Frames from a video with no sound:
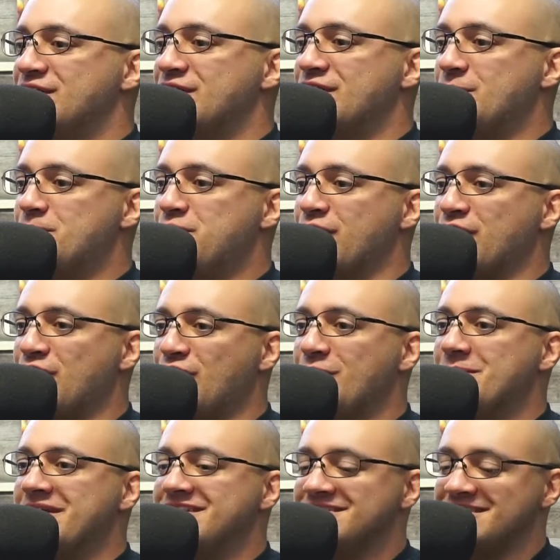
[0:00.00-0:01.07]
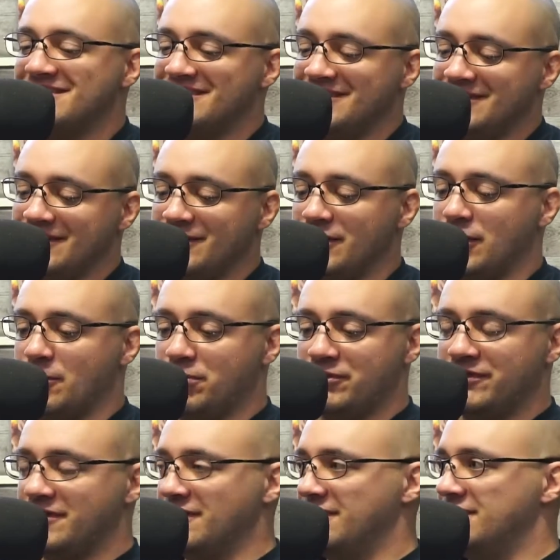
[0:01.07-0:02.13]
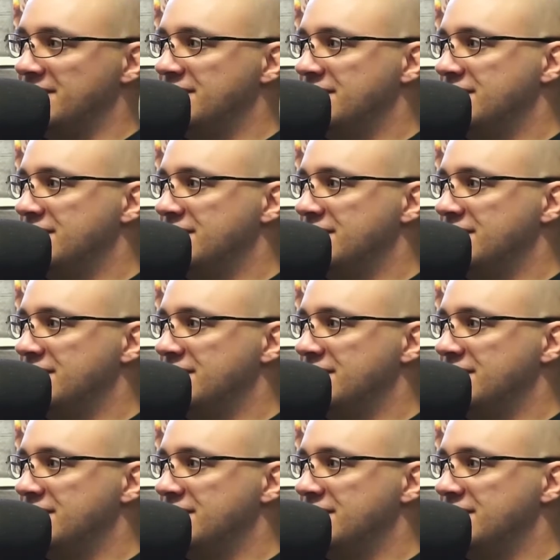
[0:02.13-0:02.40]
put comments, and I'll put the